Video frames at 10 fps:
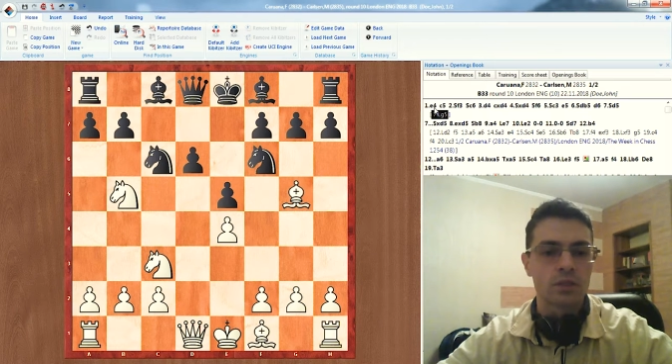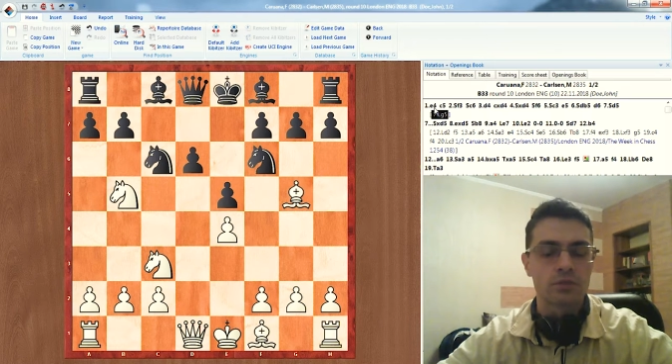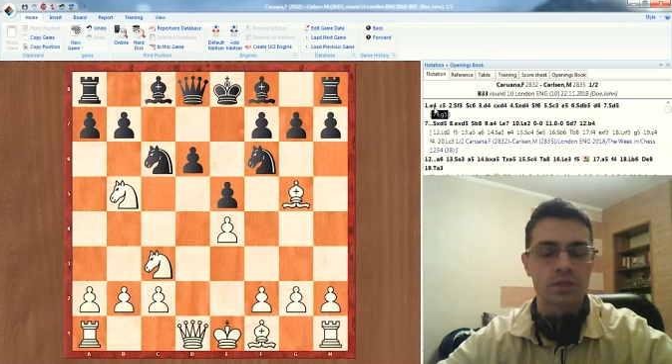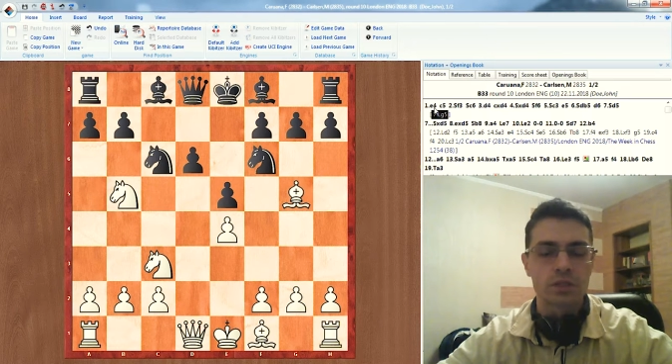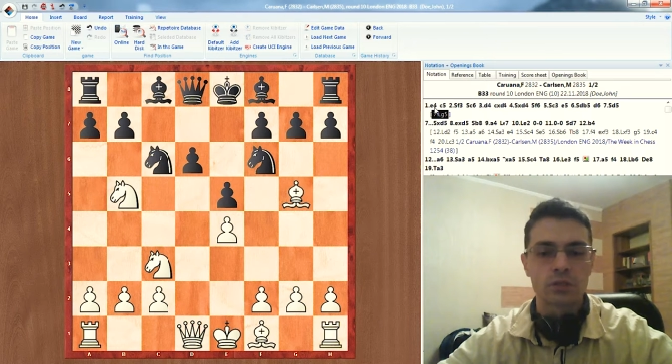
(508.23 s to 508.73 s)

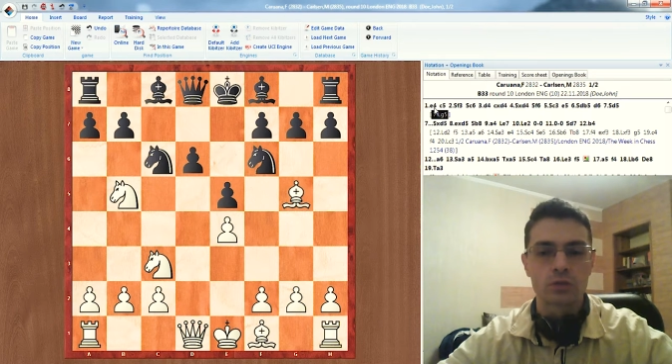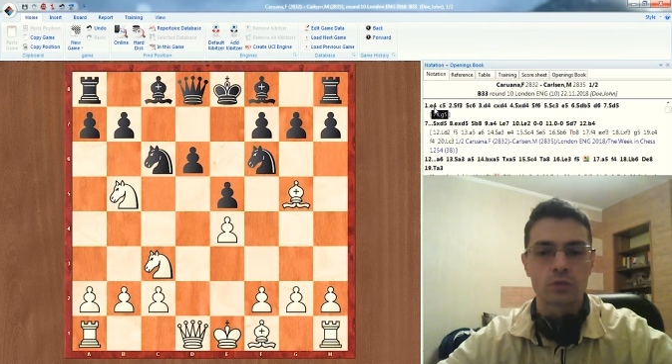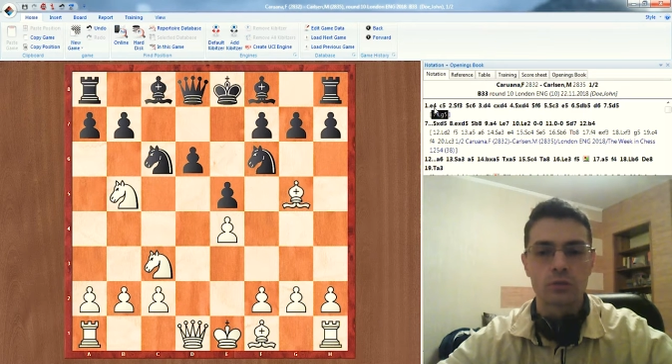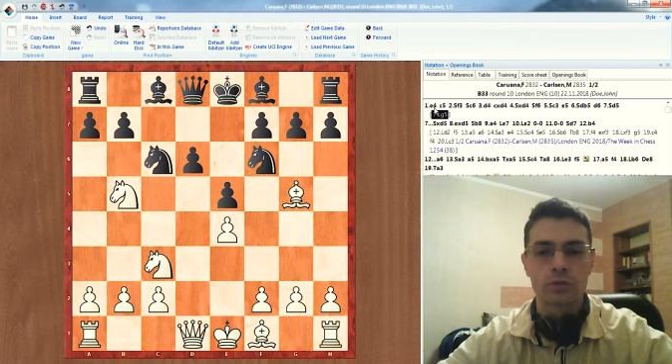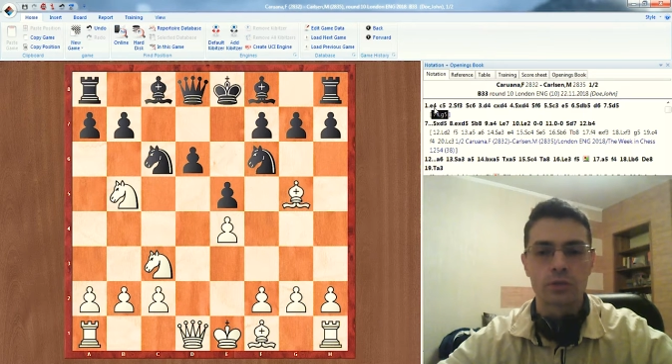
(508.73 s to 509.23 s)
interesting
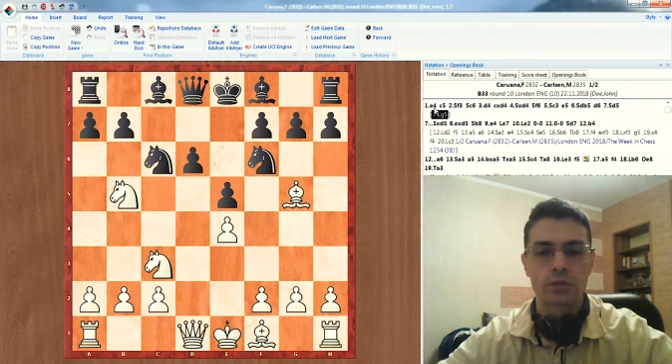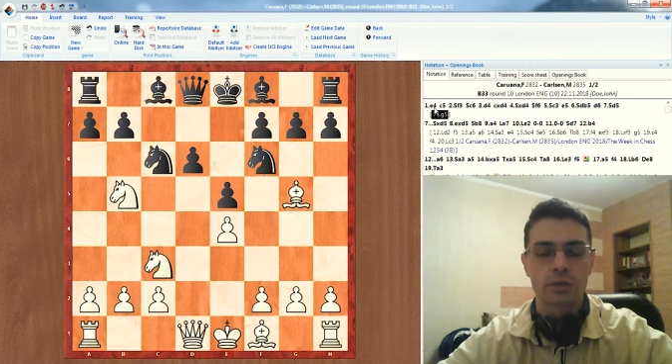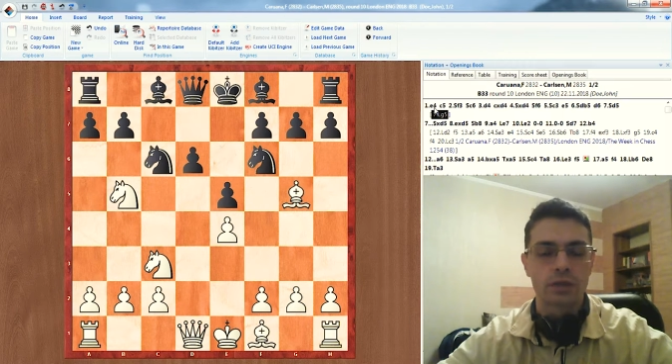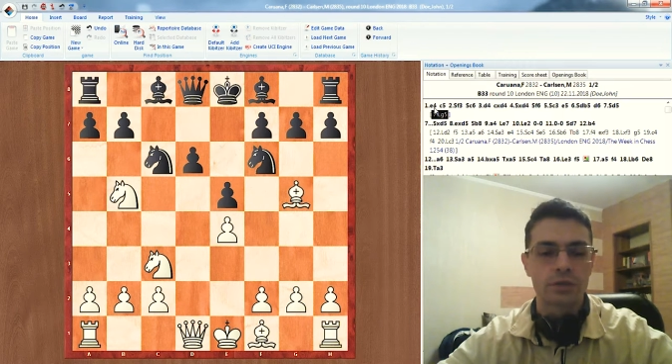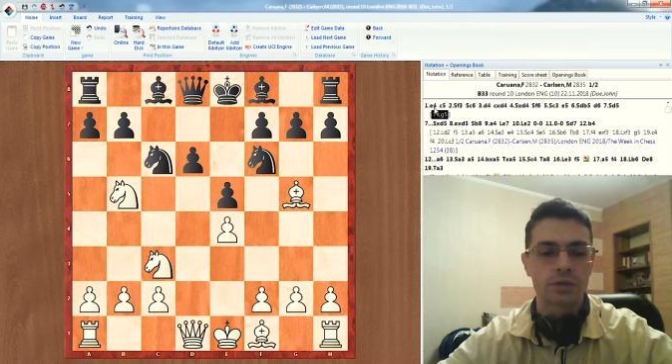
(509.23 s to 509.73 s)
to look
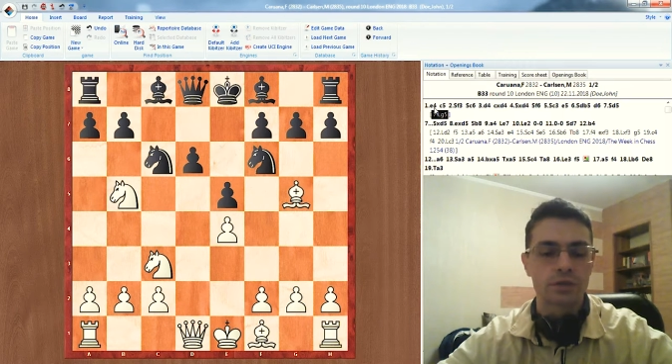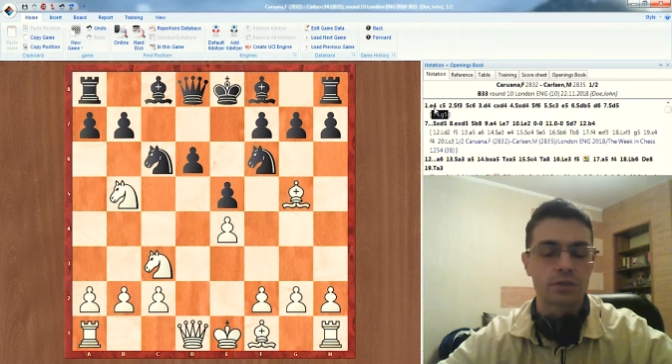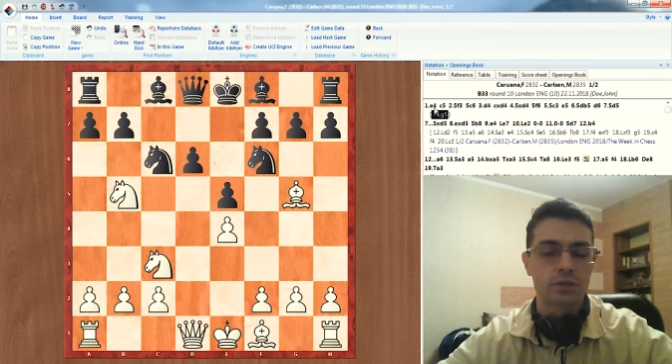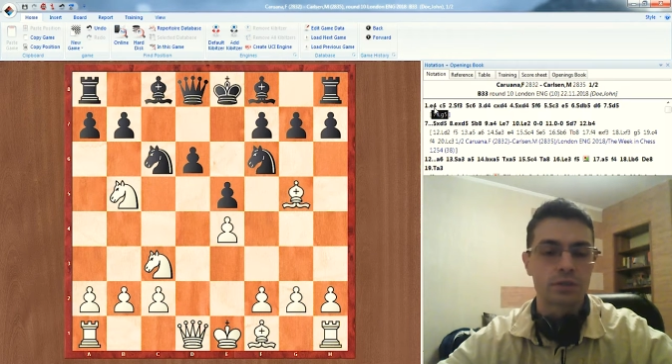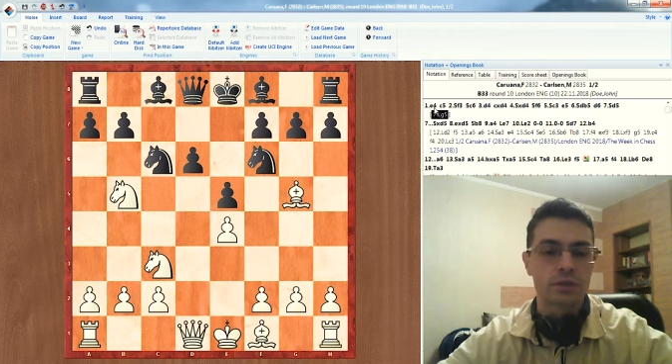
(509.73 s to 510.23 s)
at
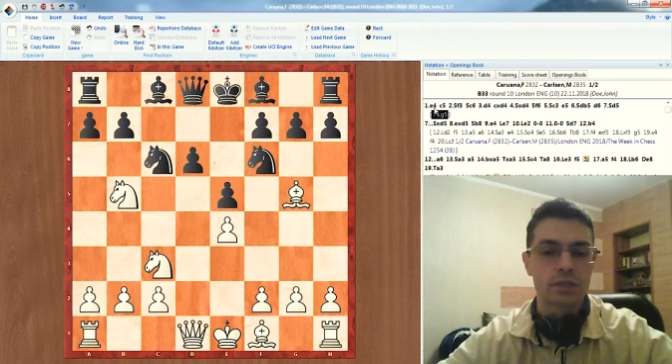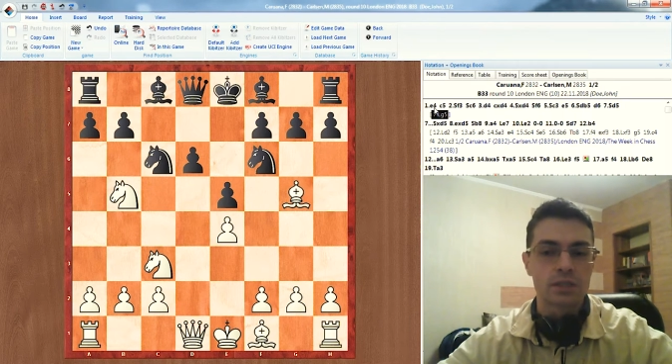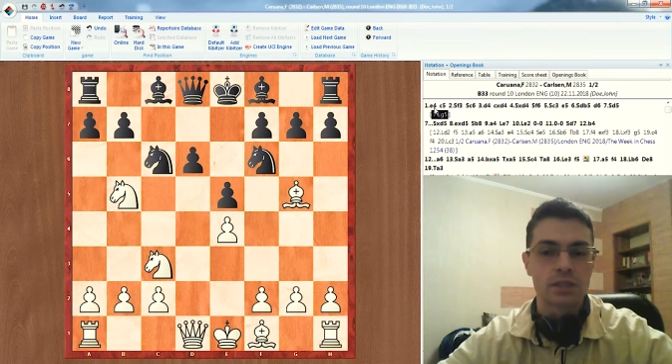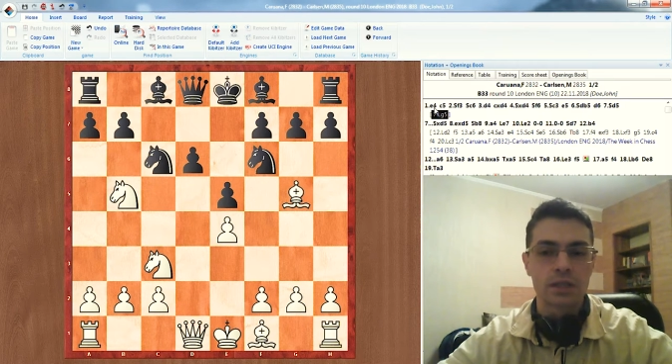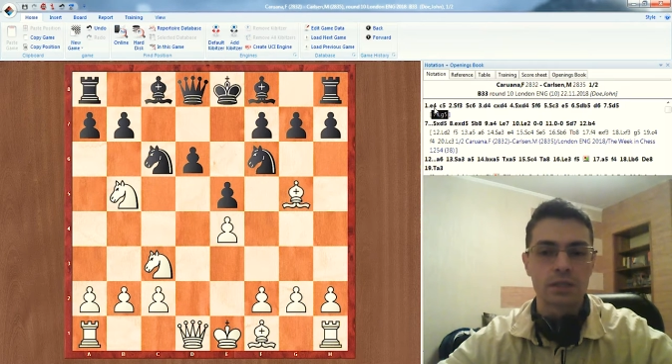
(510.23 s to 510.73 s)

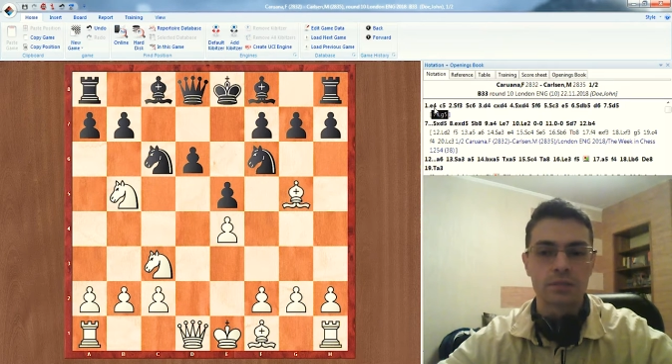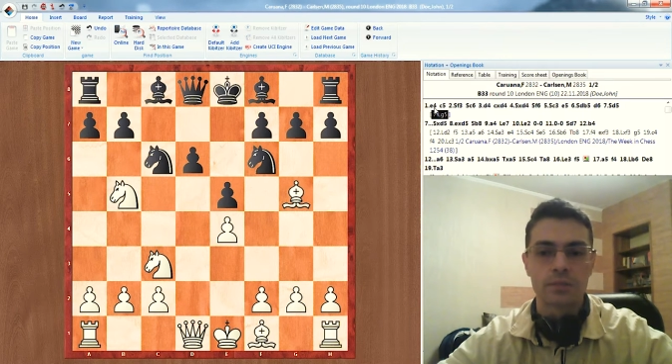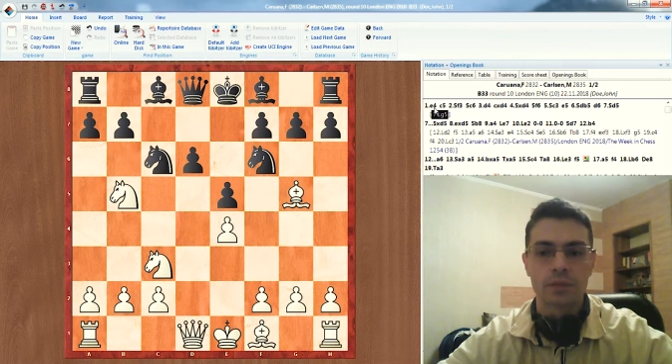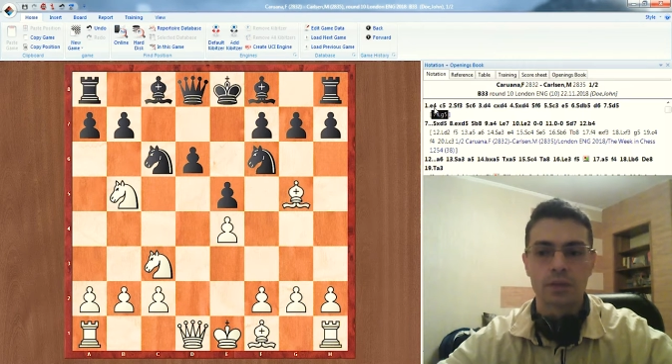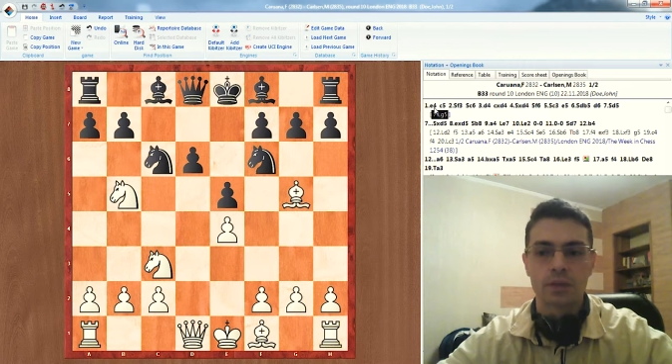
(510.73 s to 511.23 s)
this line,
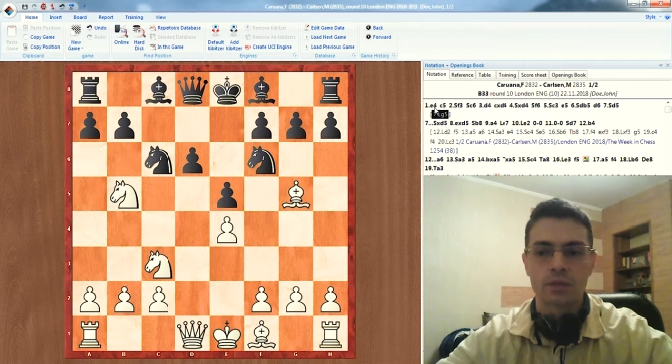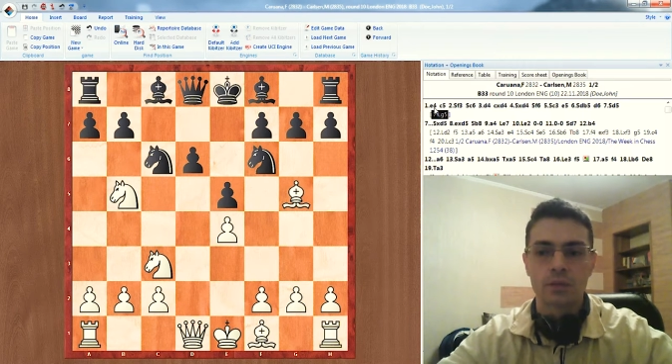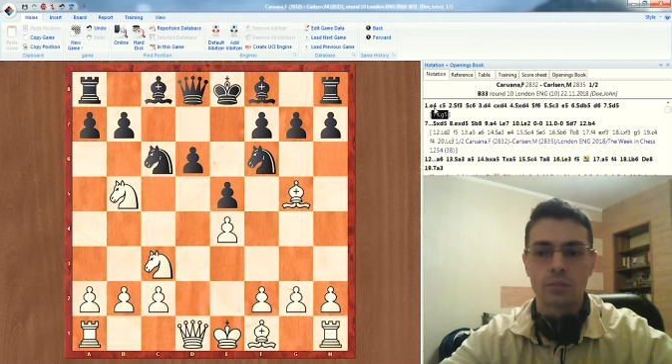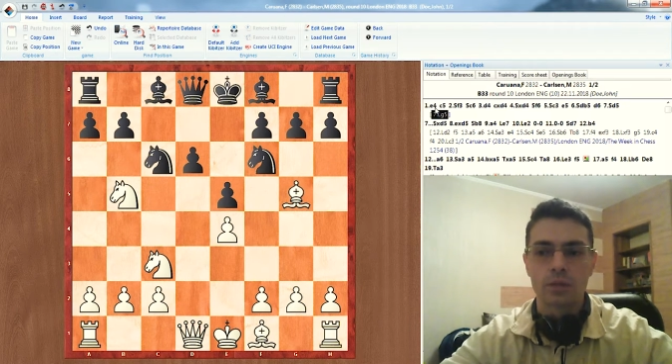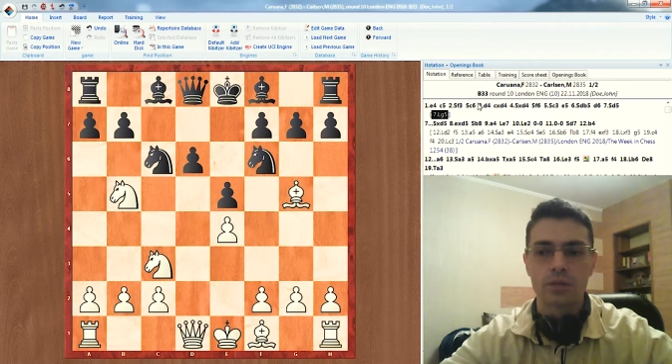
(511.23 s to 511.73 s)

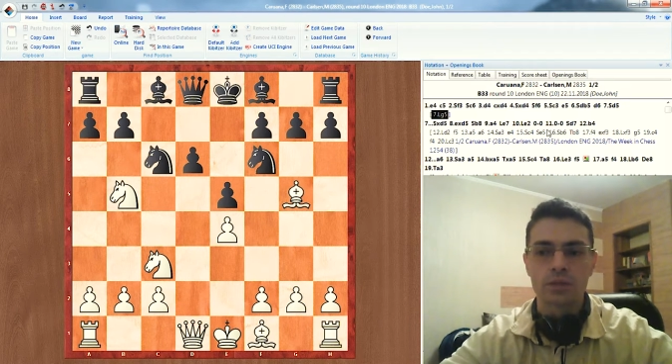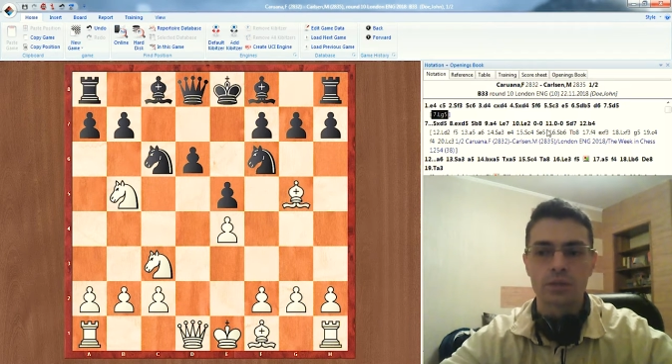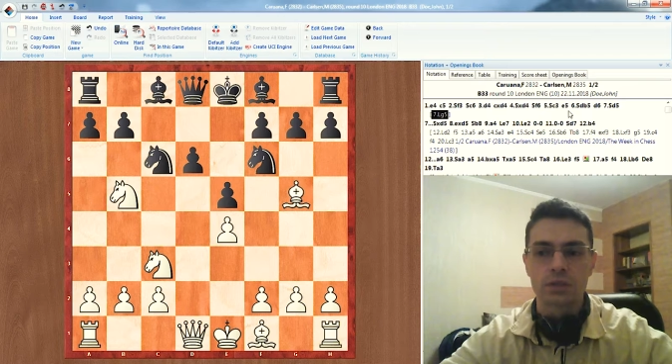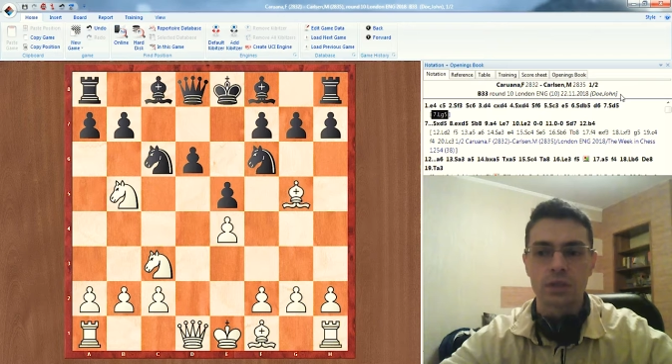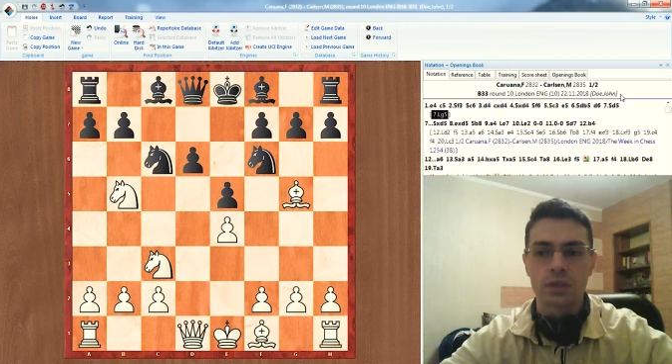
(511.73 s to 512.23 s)
but
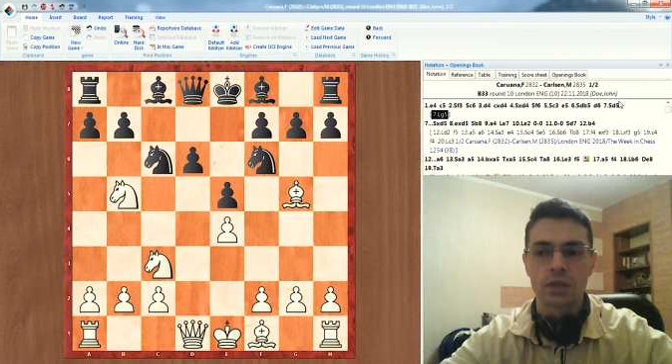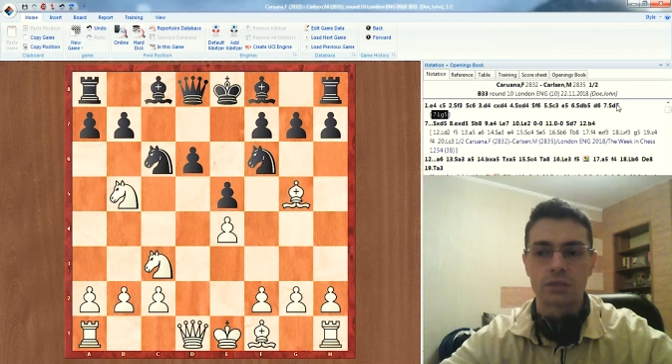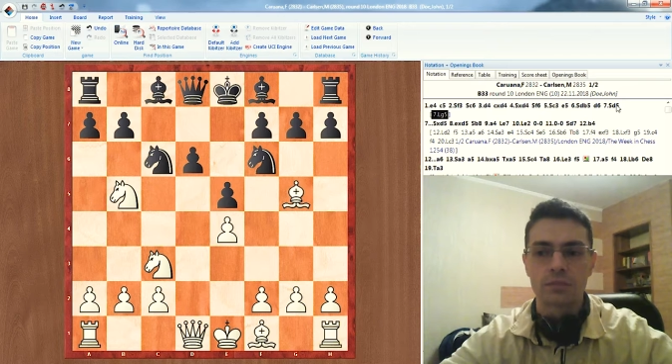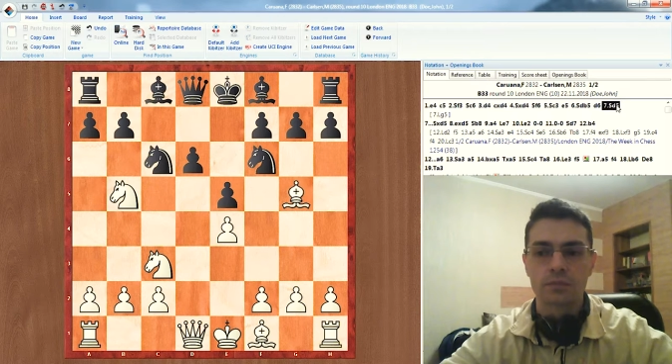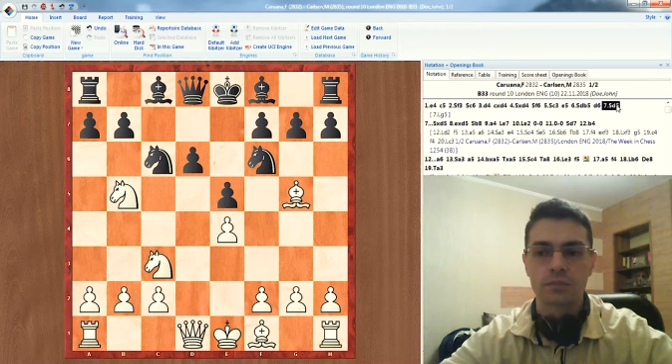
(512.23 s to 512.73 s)

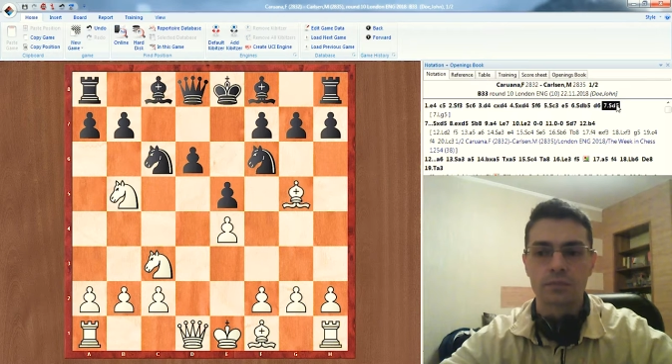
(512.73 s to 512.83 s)
again